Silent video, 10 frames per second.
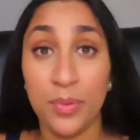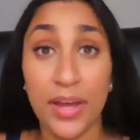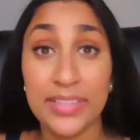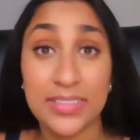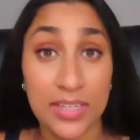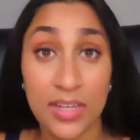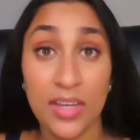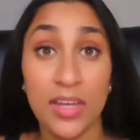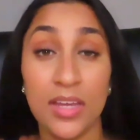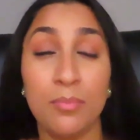But
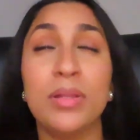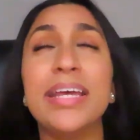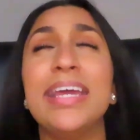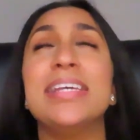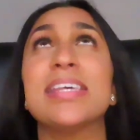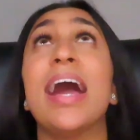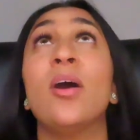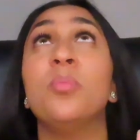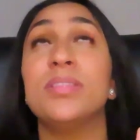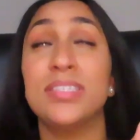please, I
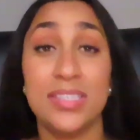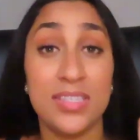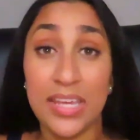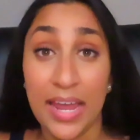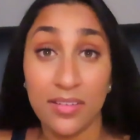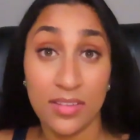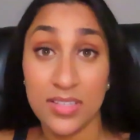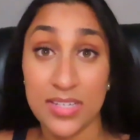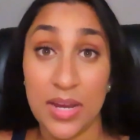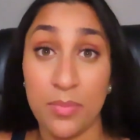hope this is the end of
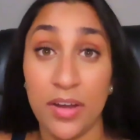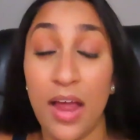this nightmare.